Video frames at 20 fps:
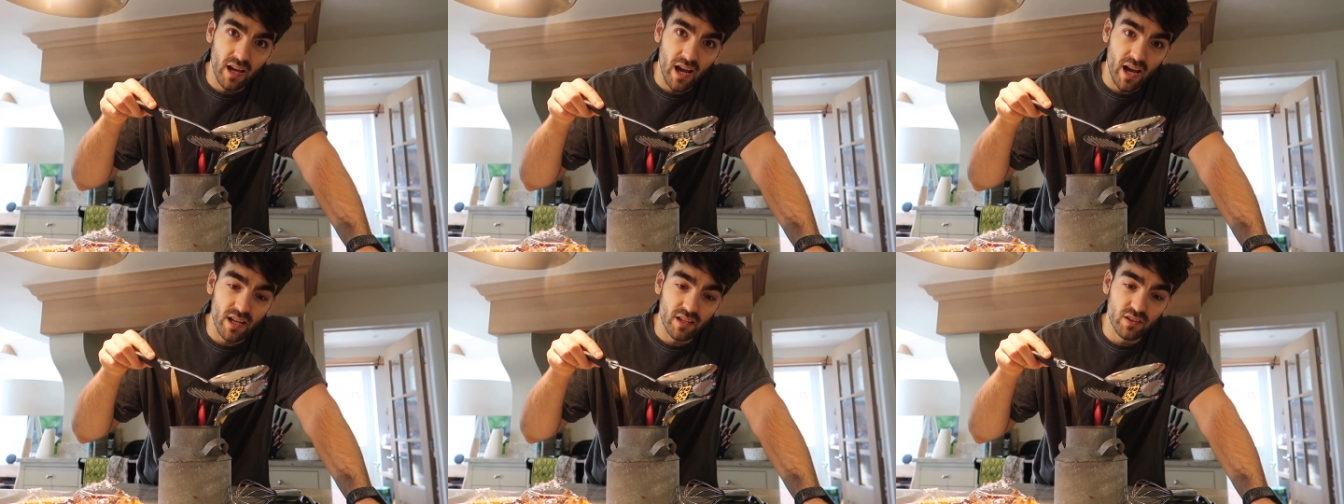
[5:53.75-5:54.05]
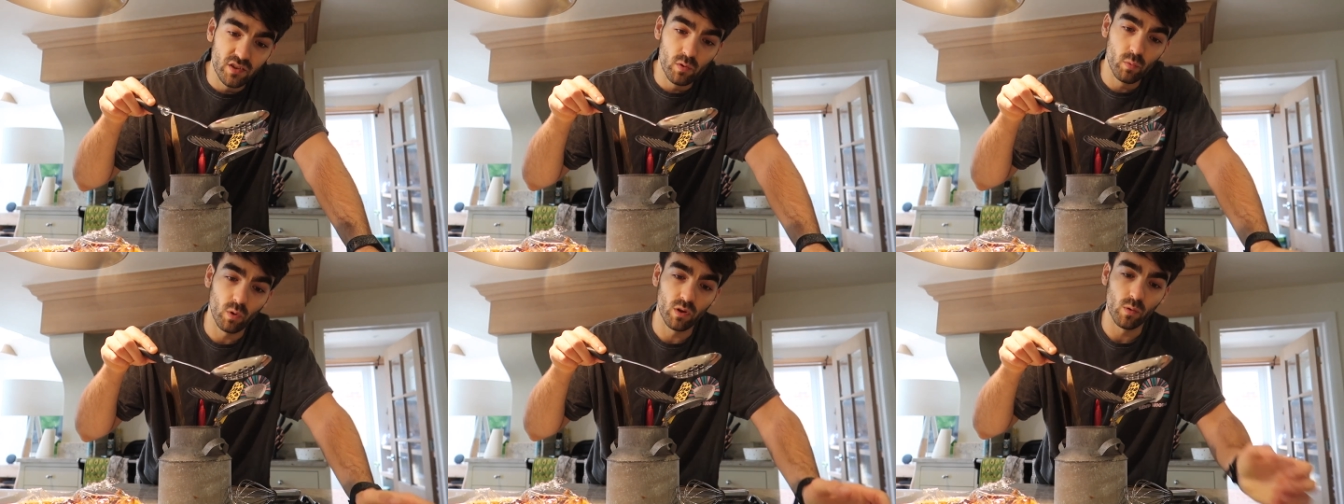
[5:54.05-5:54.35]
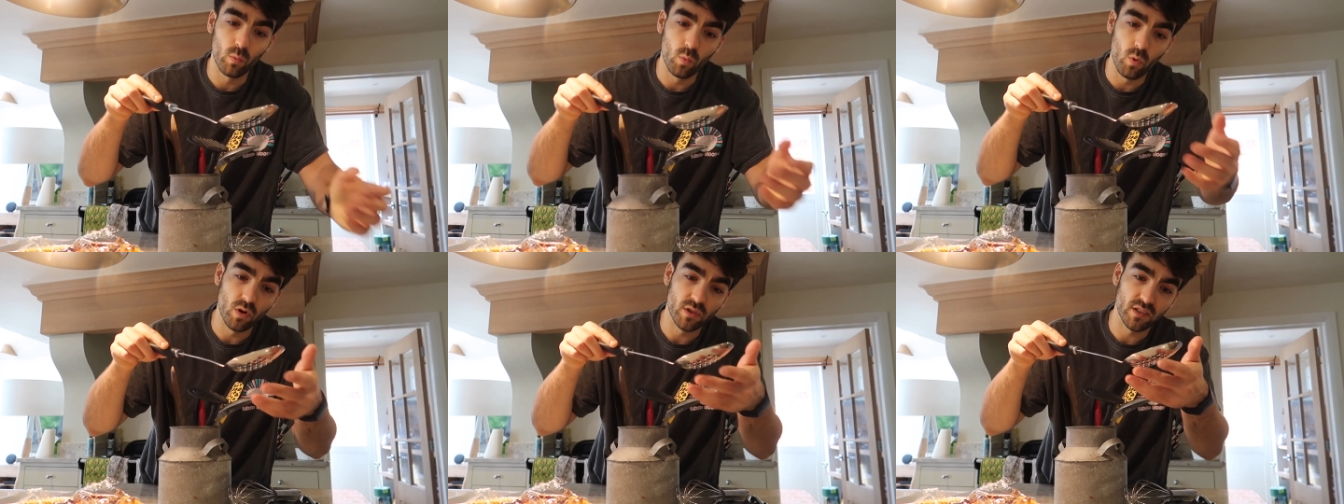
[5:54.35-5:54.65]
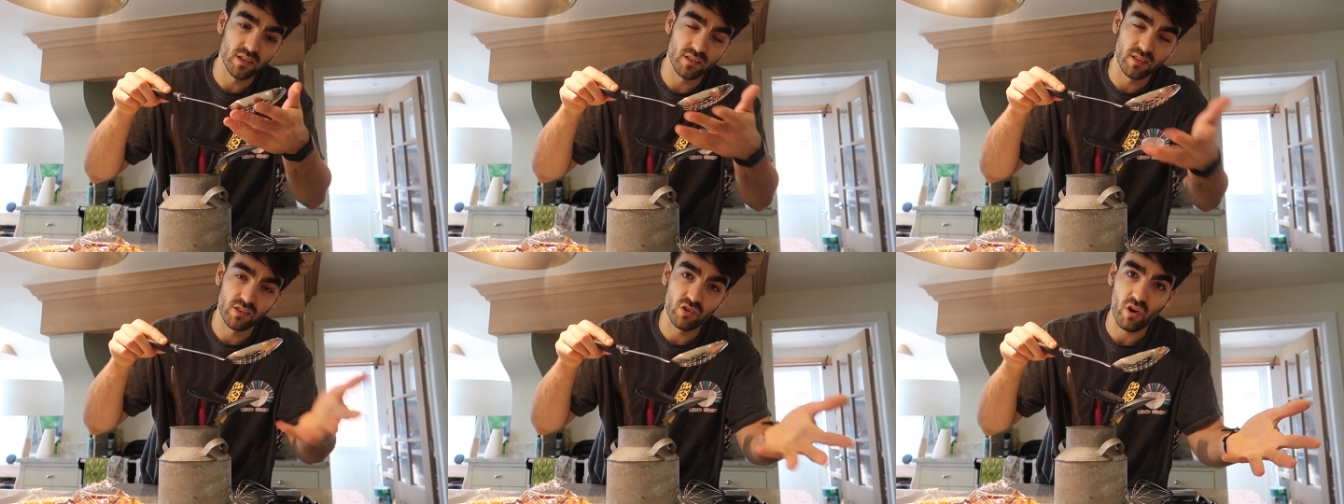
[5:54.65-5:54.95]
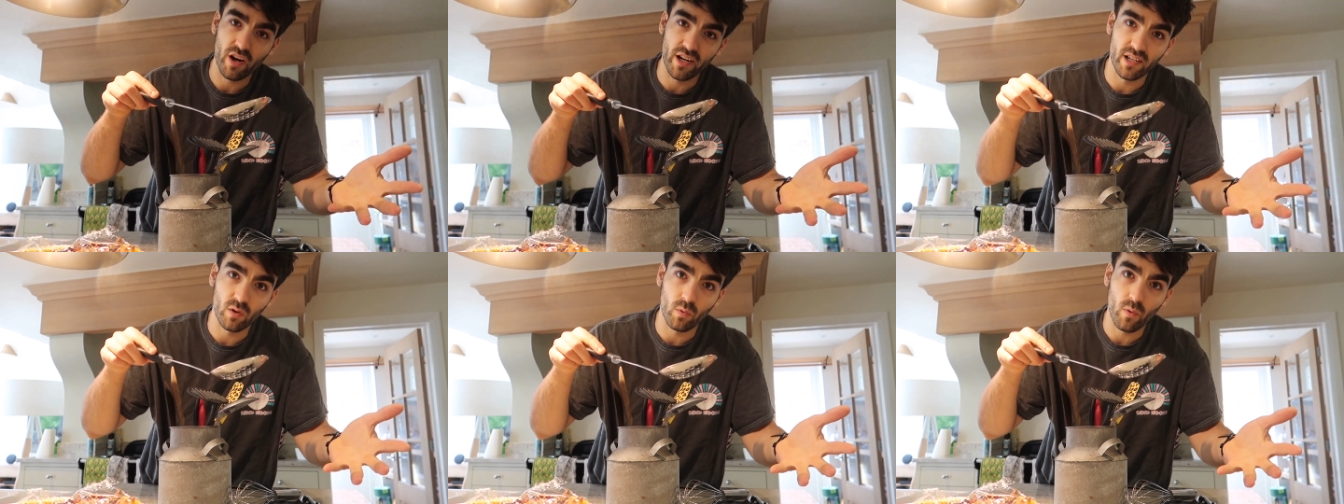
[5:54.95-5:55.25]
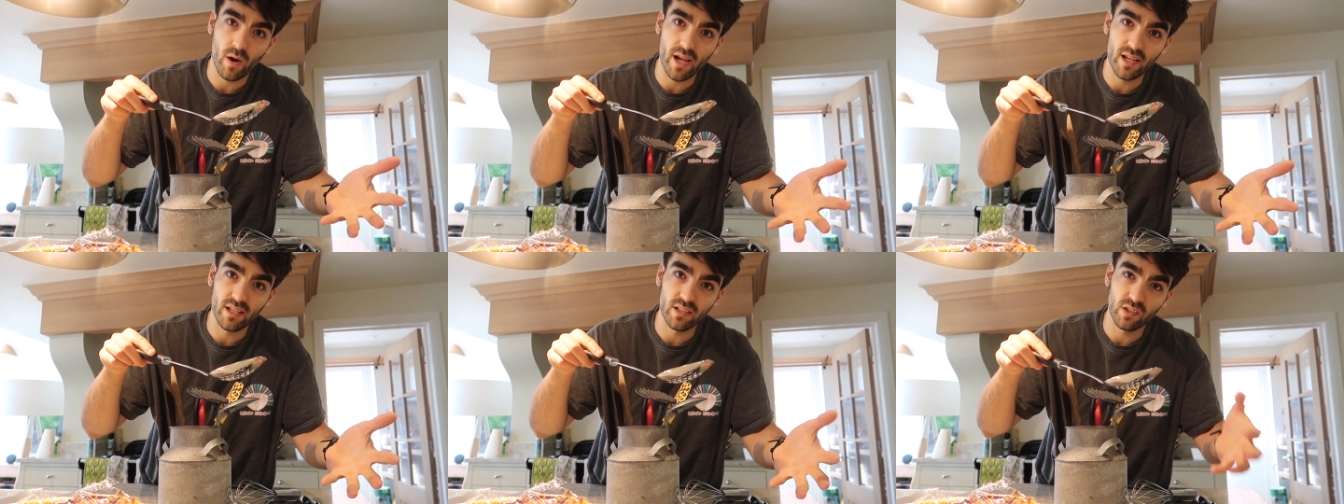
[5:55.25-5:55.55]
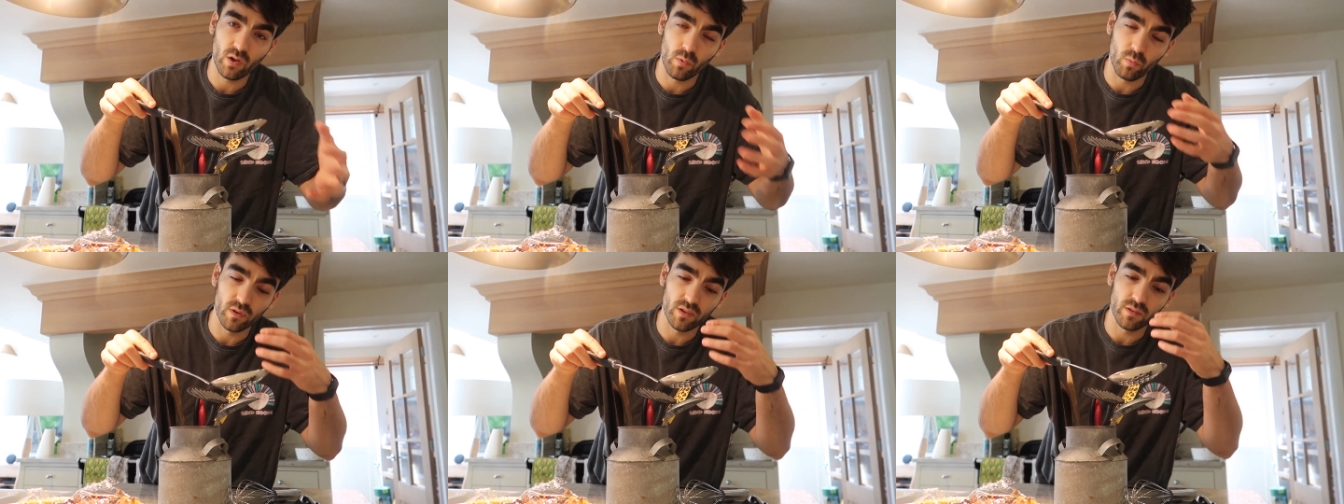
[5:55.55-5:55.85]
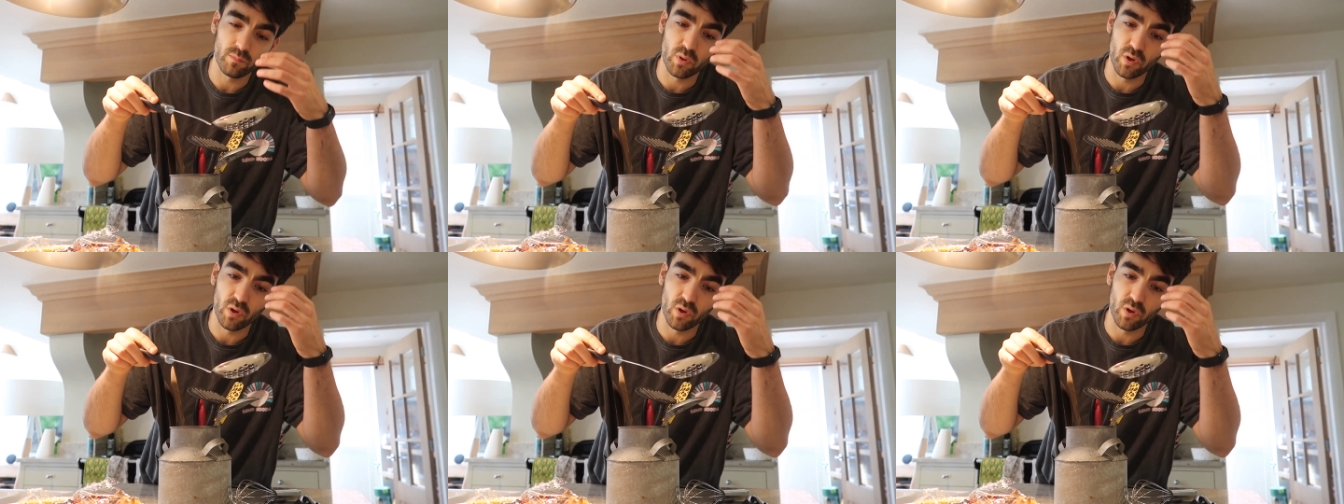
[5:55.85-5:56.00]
and you want the water to drain away, you don't want